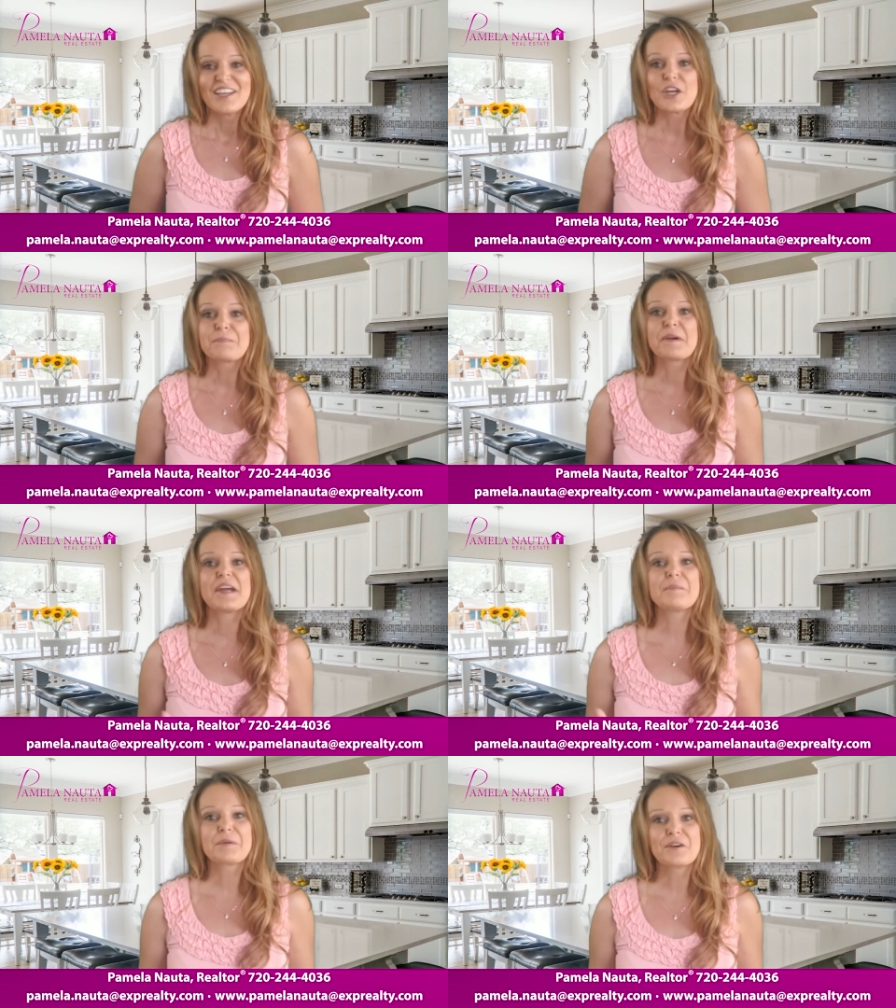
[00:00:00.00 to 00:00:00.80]
Your
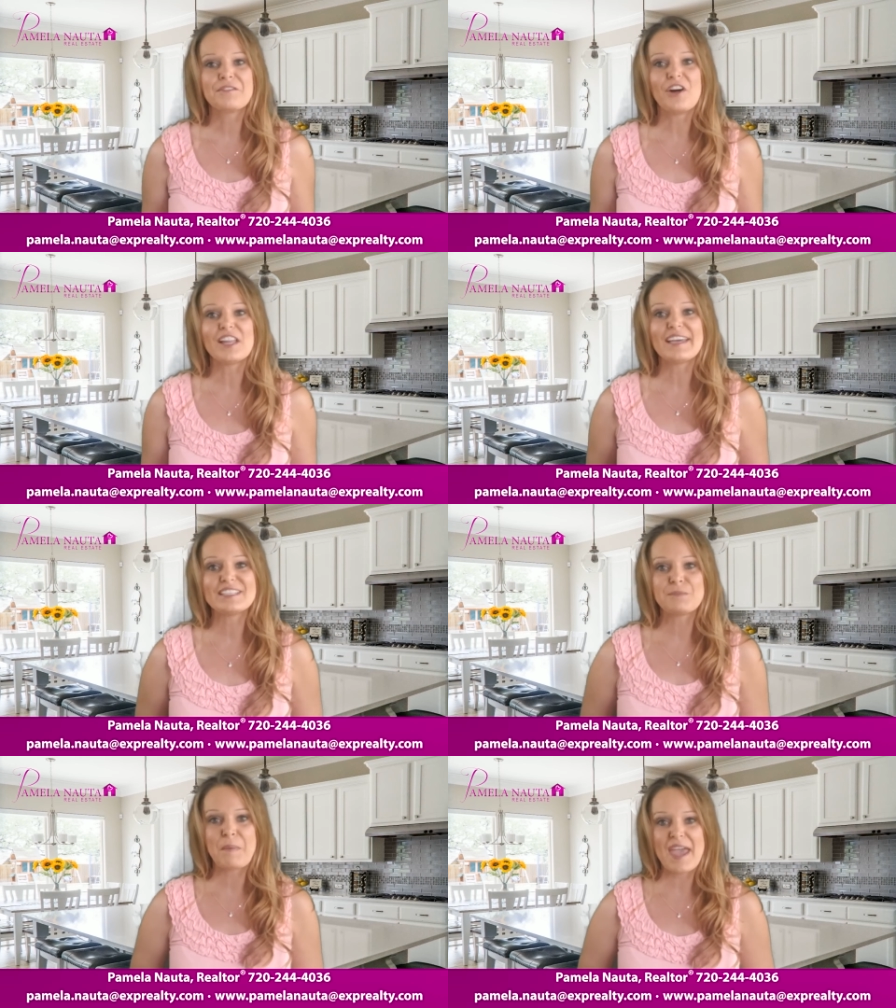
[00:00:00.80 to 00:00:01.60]
pre-approval
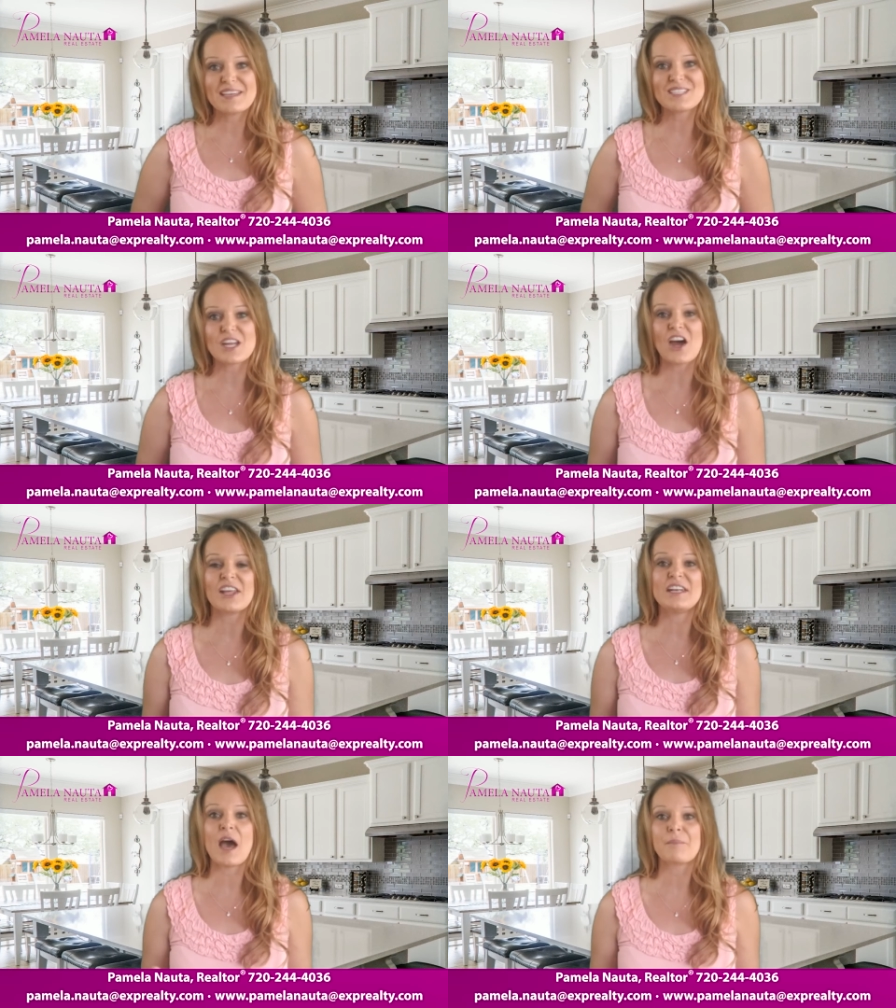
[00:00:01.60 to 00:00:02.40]
is based on
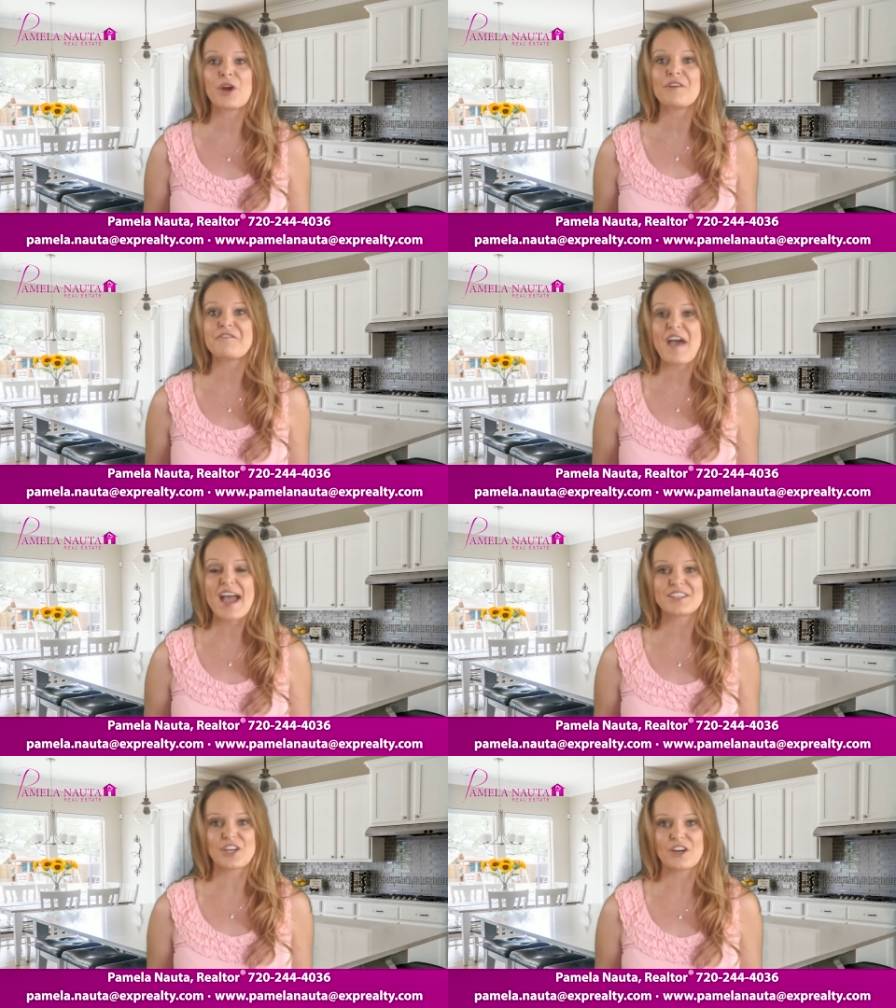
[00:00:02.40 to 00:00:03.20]
a number of
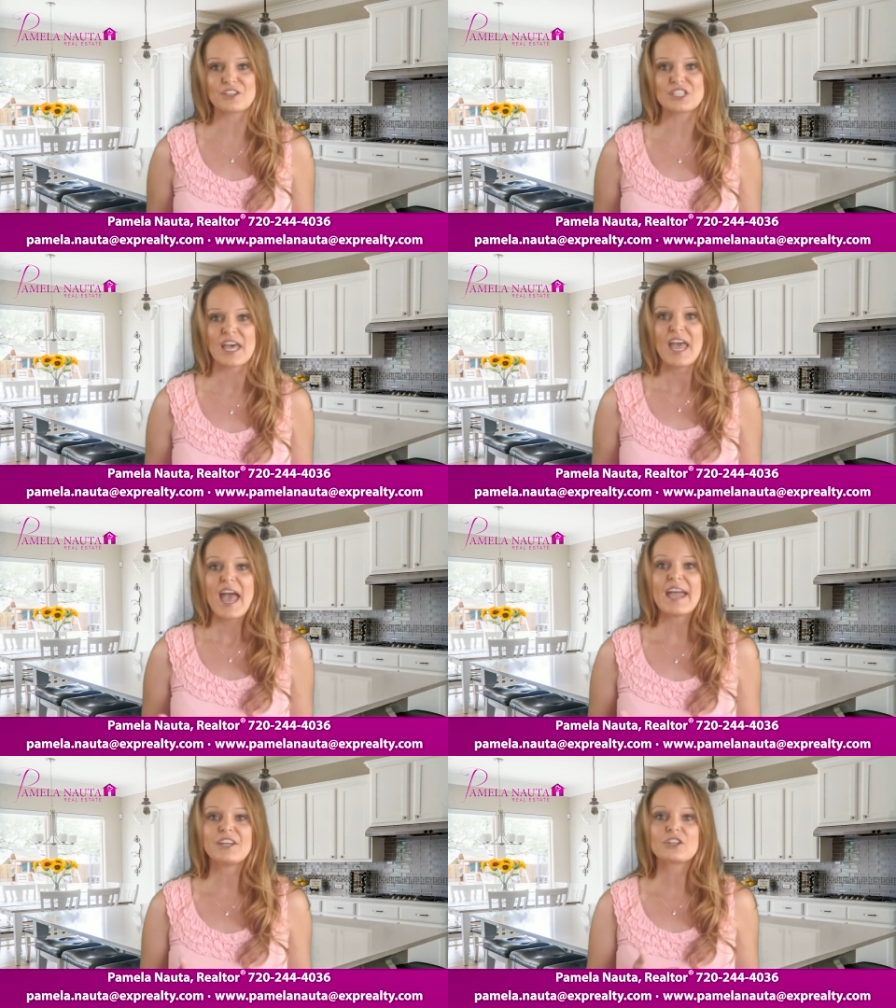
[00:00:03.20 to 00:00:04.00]
factors,
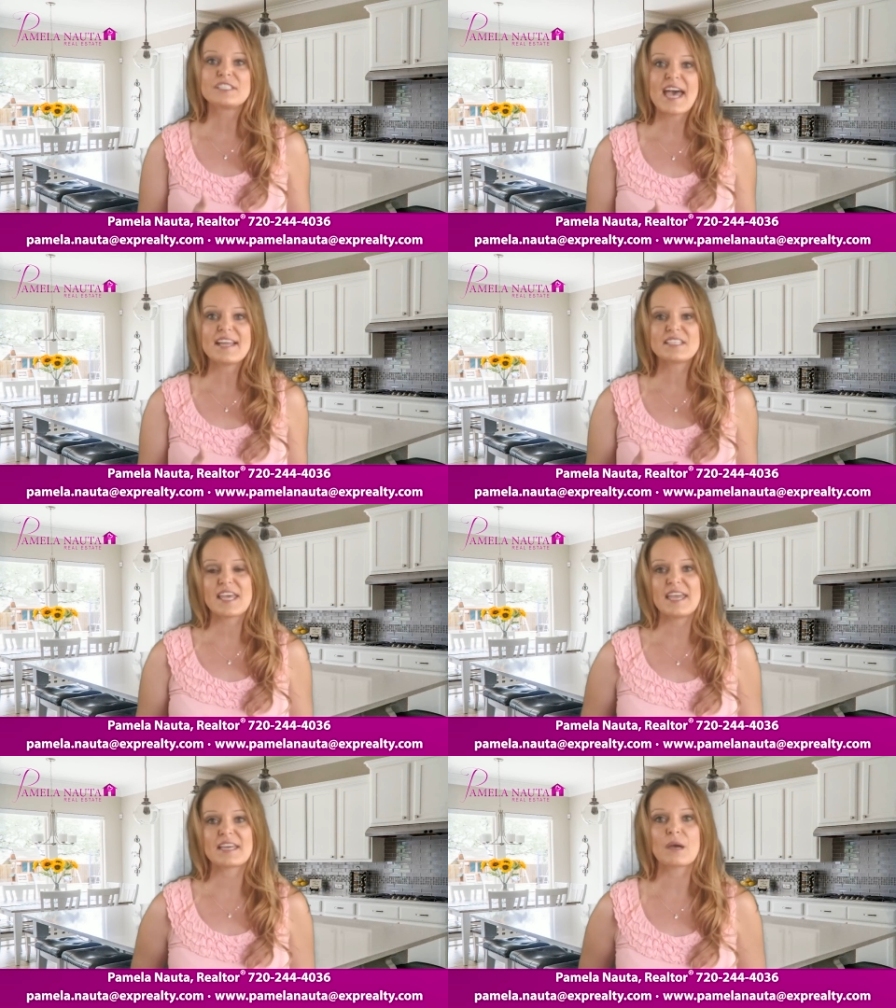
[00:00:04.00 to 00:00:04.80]
and your
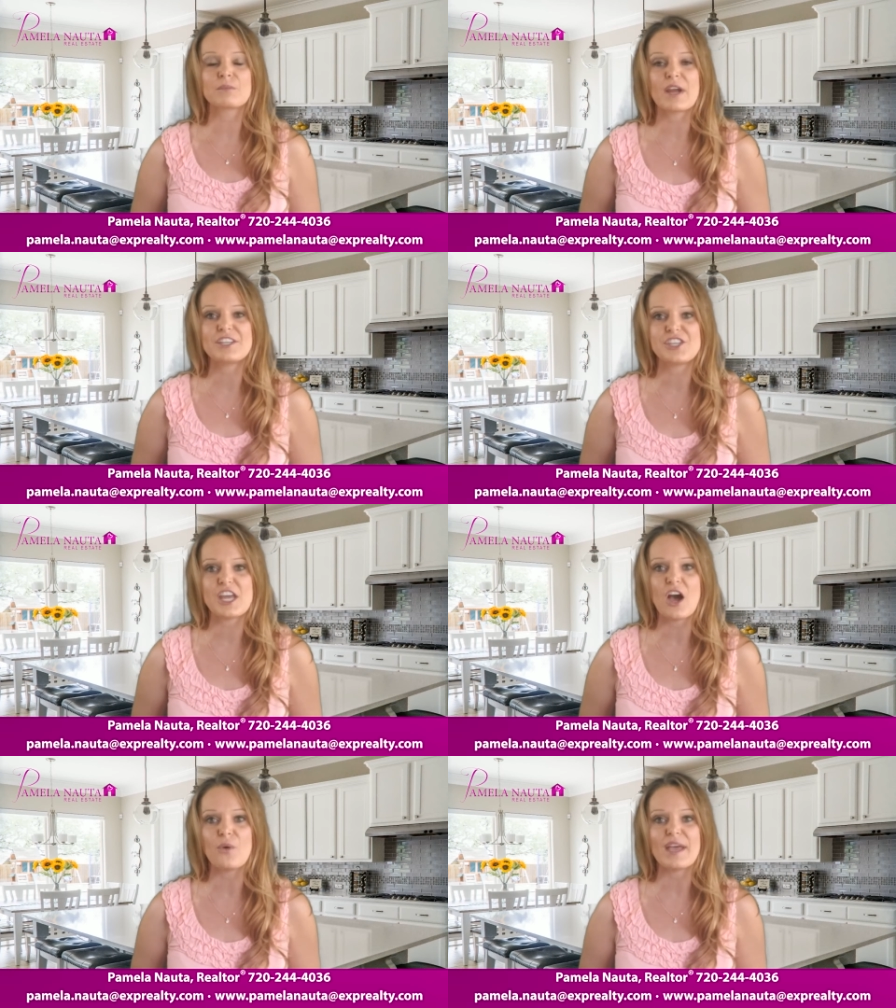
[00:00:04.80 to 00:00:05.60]
debt-to-income
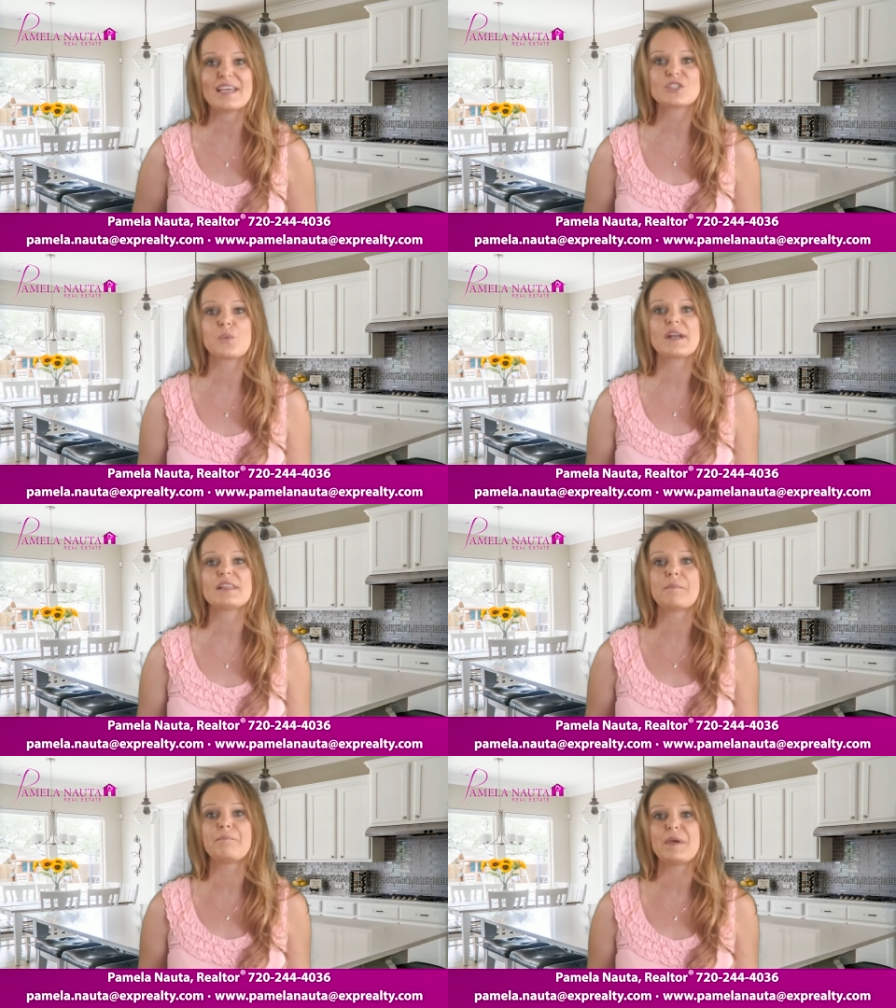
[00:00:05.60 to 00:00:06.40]
ratio is one
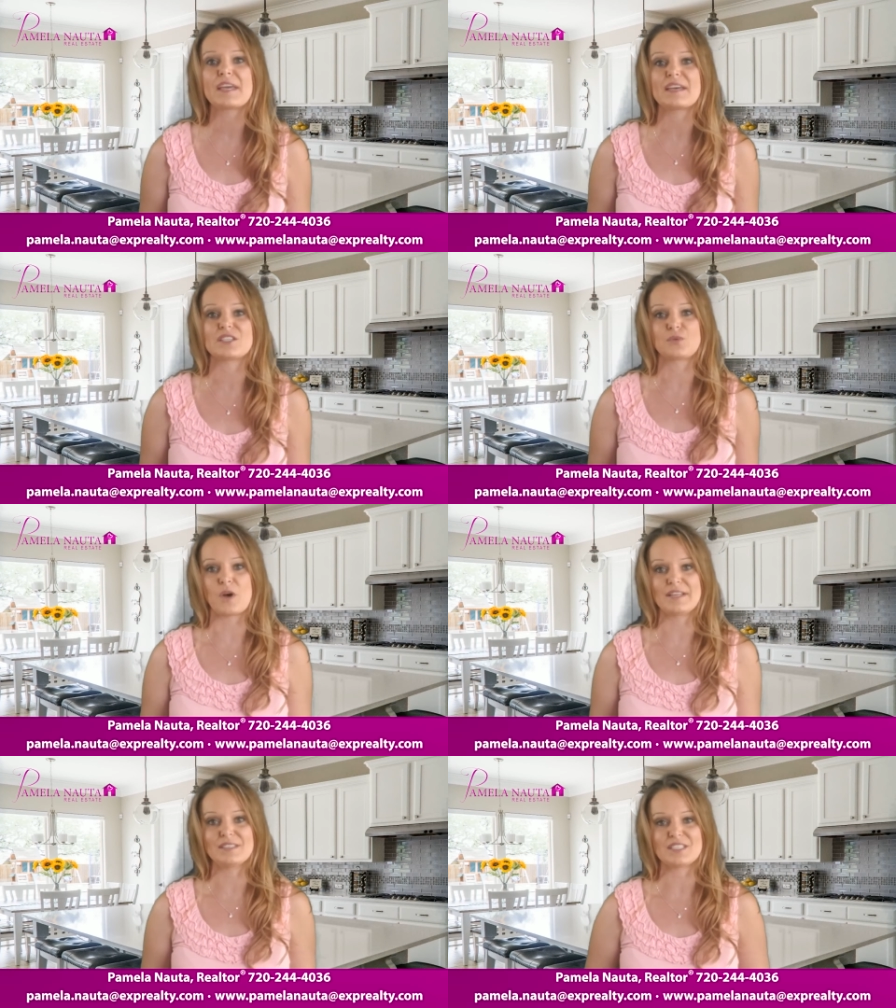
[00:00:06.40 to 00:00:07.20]
of the biggest
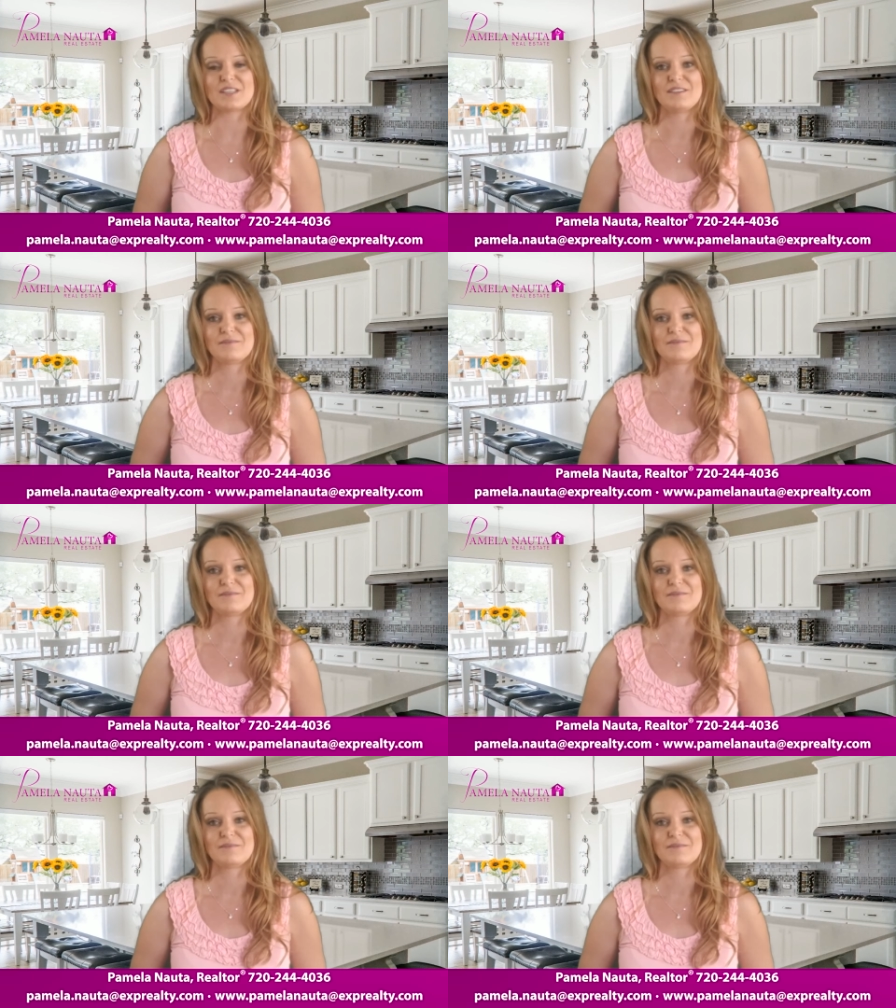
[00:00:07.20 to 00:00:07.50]
ones.